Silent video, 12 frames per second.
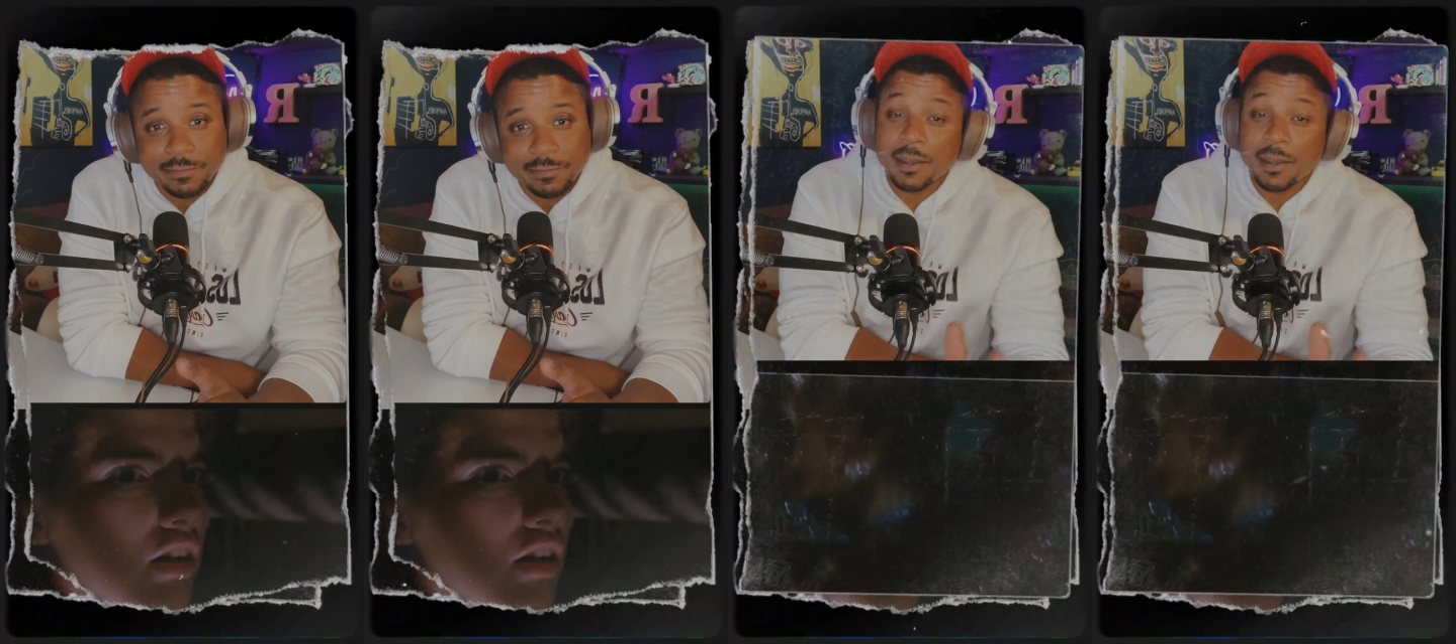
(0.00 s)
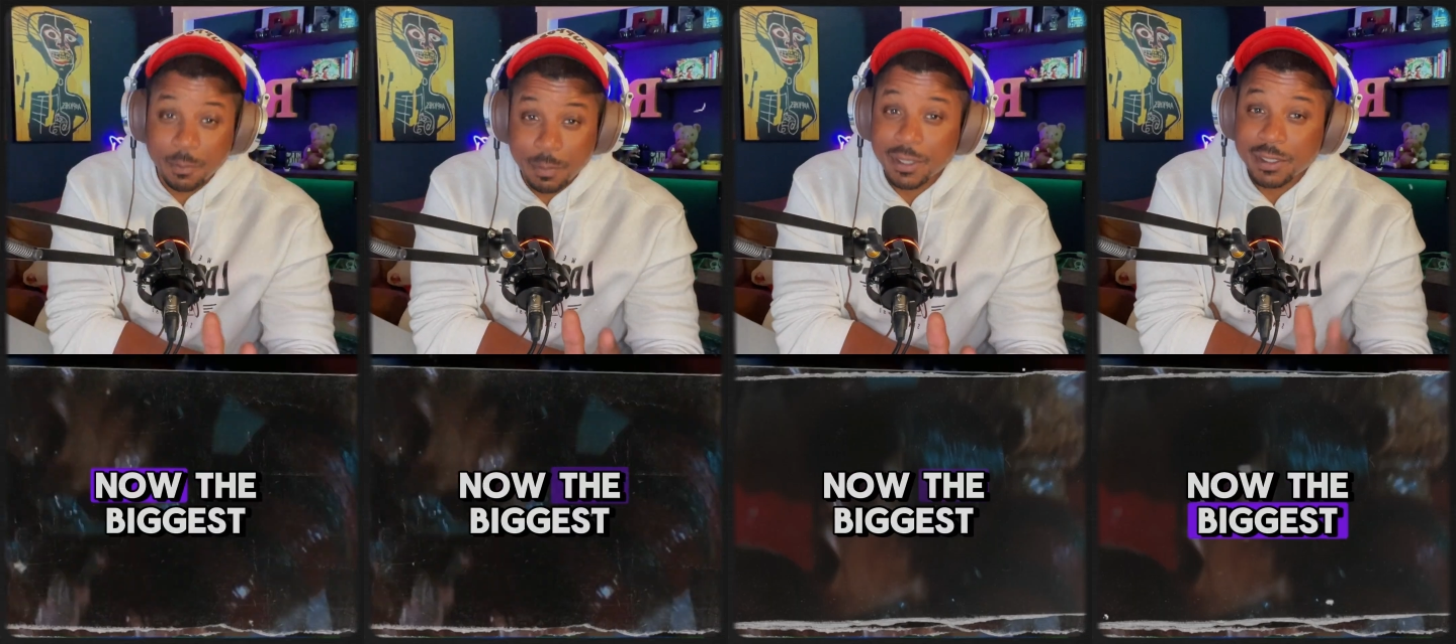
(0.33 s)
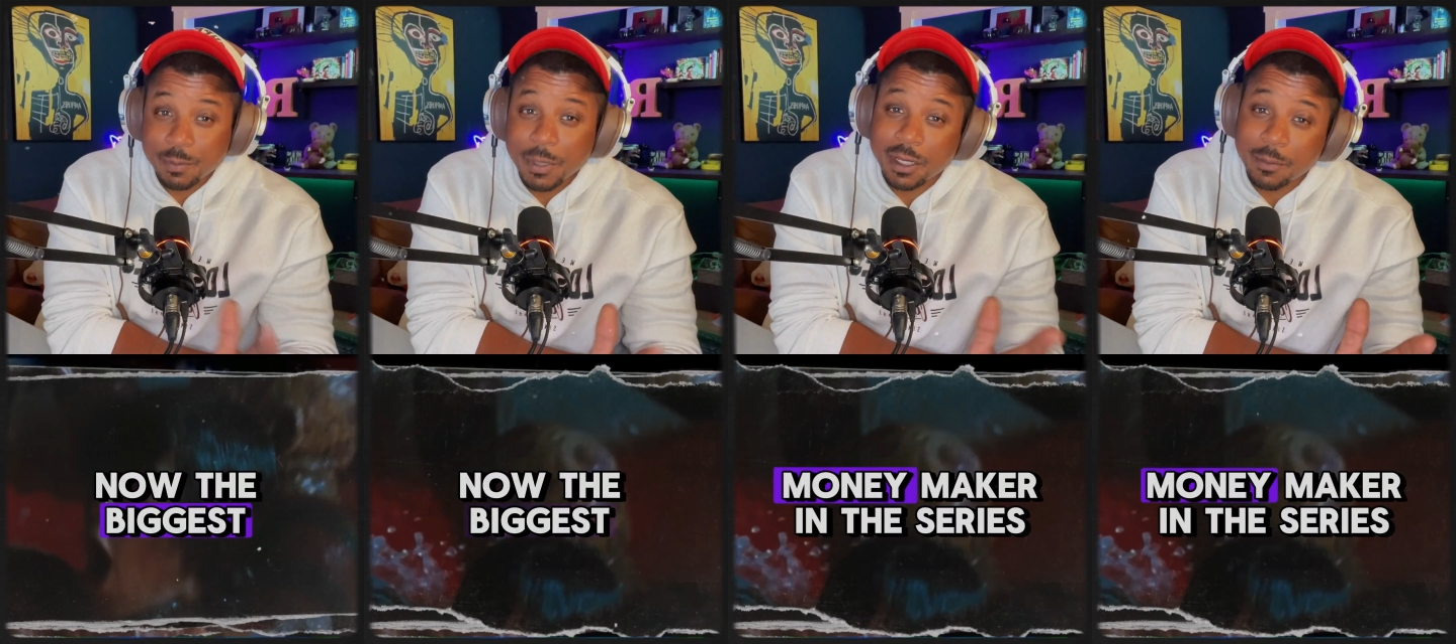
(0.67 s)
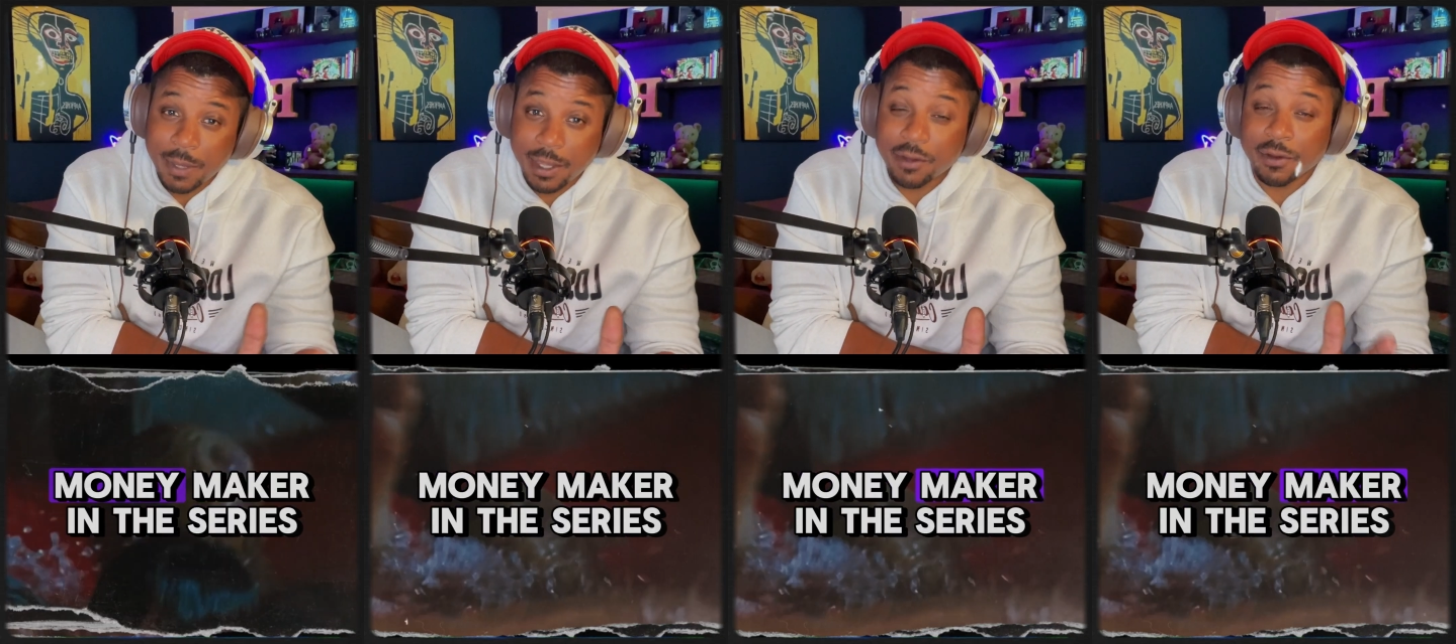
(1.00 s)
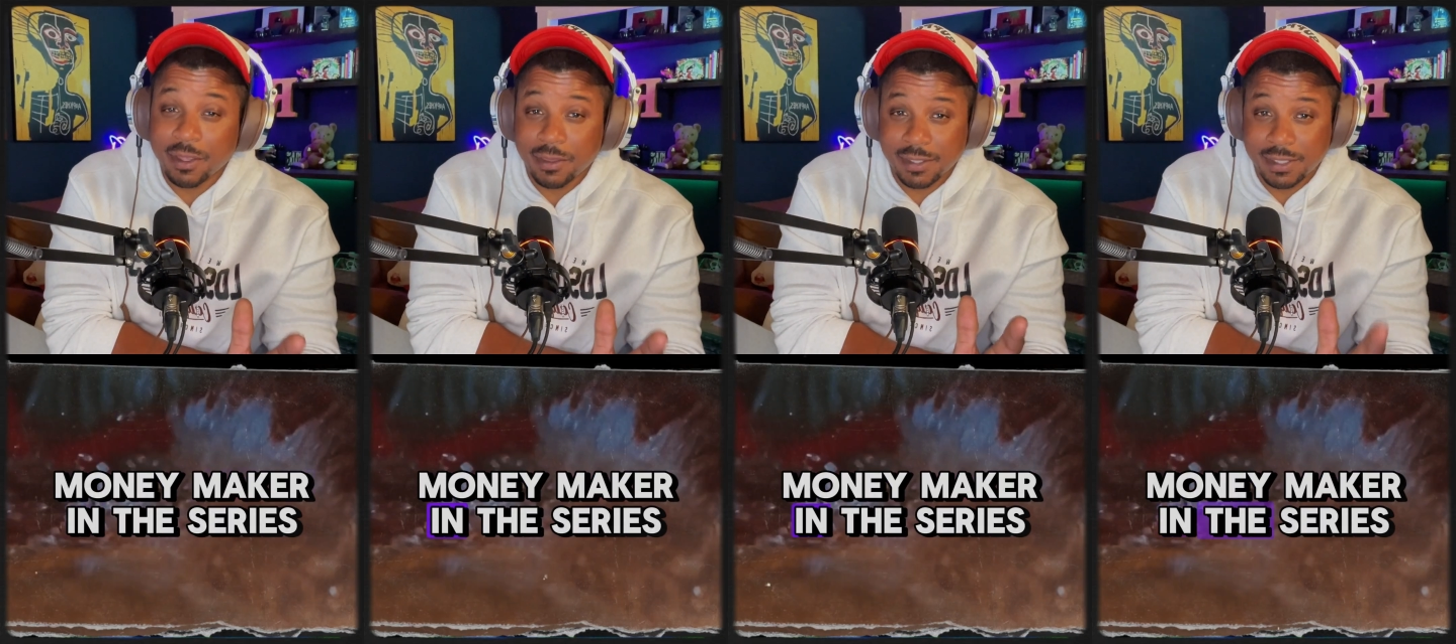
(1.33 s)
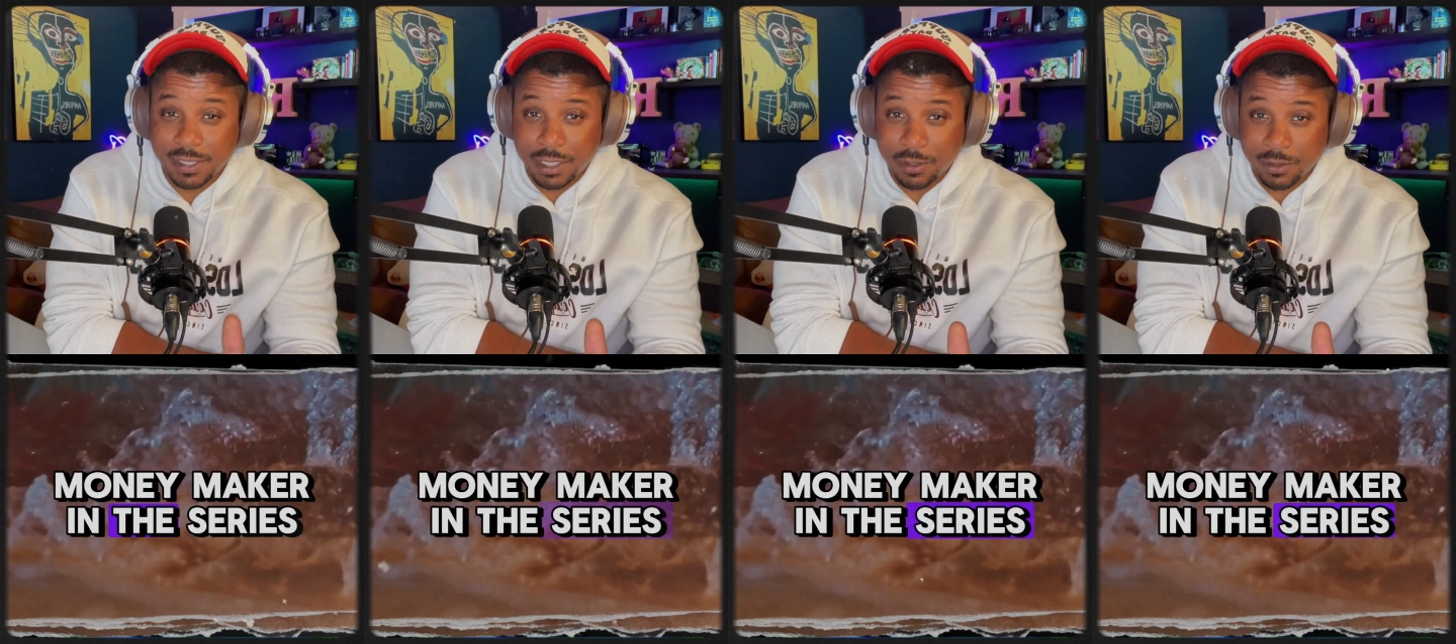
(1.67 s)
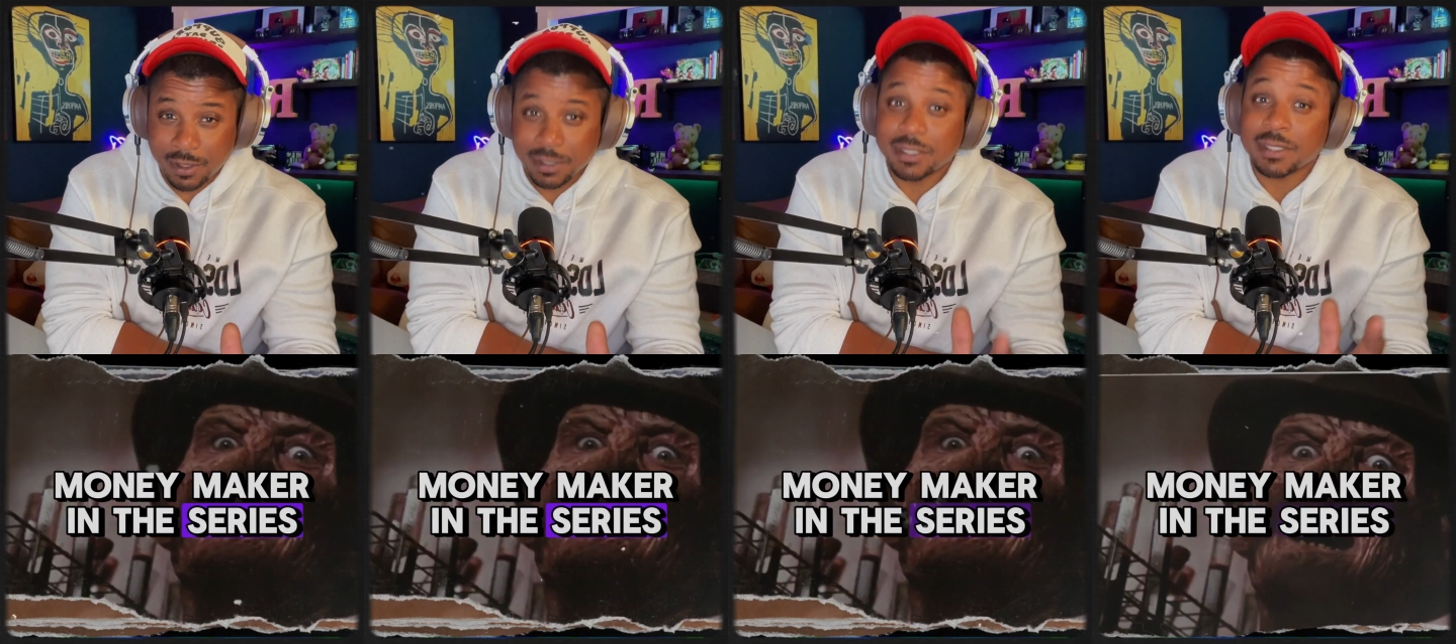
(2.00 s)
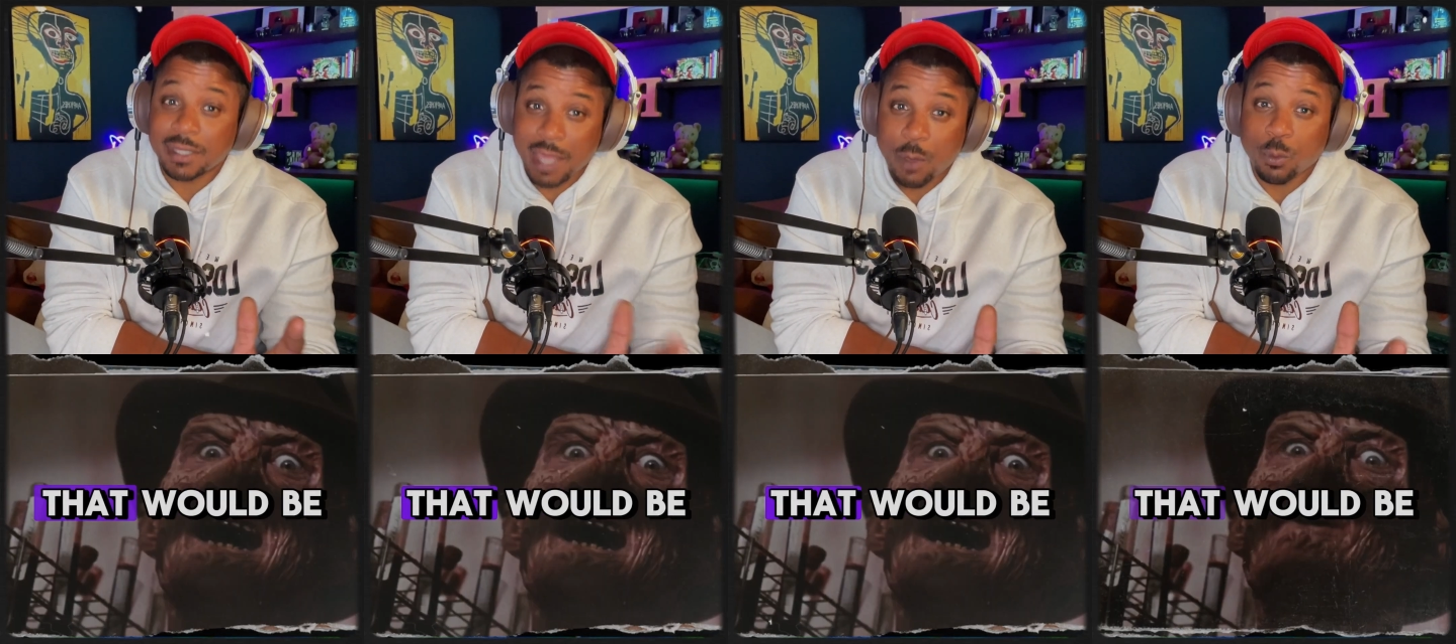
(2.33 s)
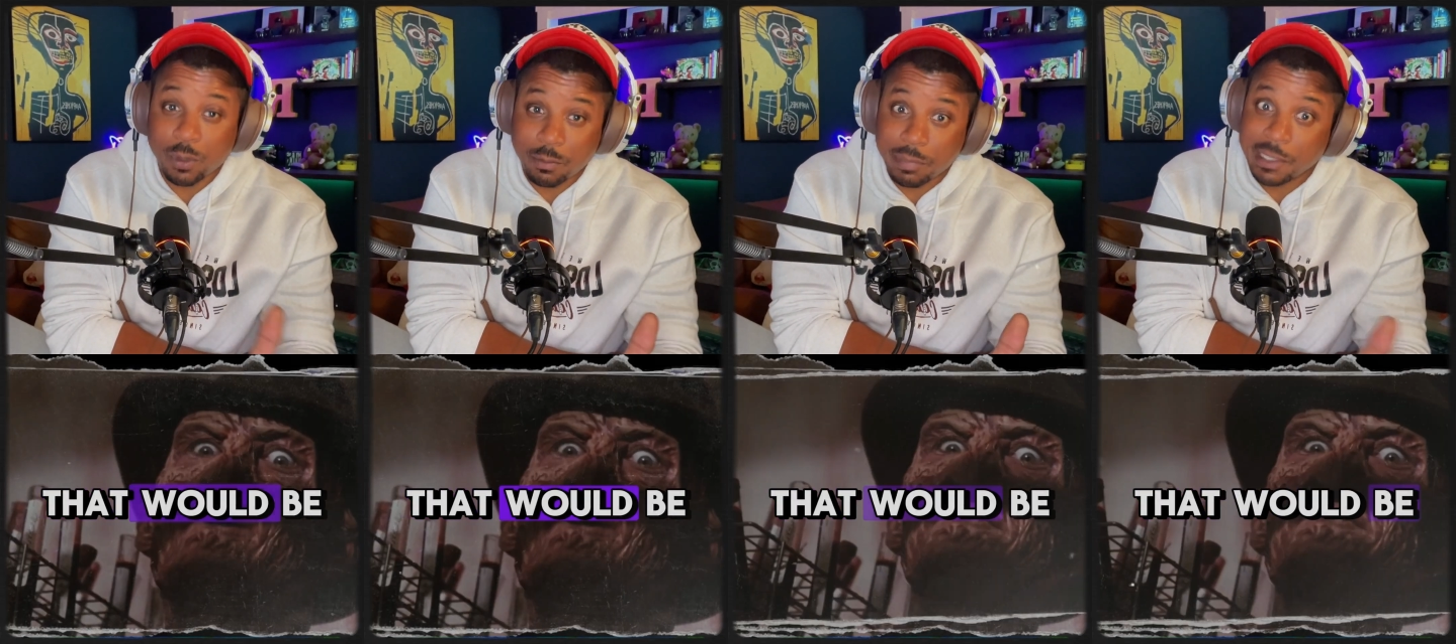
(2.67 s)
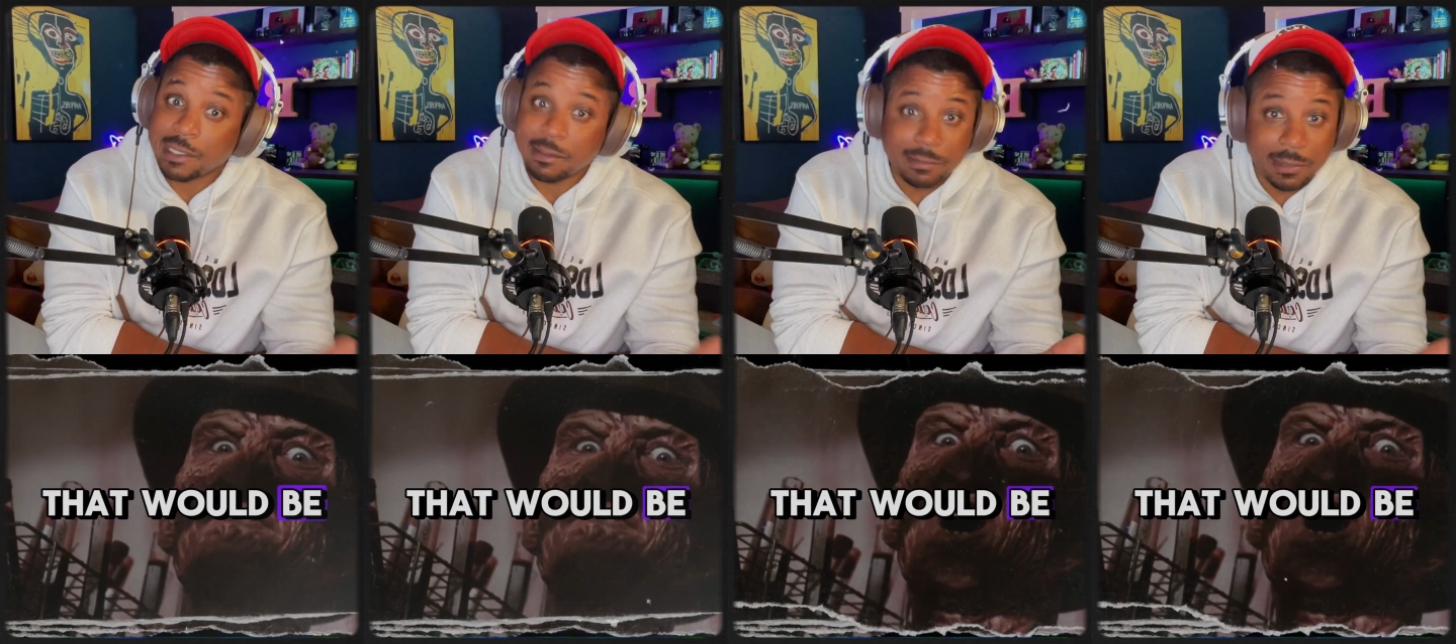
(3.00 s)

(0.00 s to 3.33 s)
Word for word: Now, the biggest moneymaker in the series, that would be